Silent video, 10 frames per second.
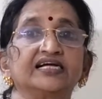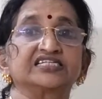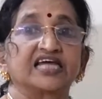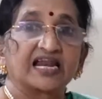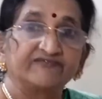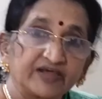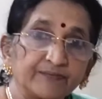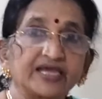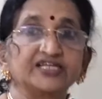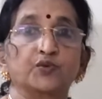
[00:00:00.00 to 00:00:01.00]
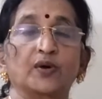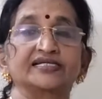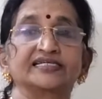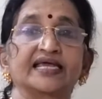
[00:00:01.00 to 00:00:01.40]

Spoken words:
Shall we meet once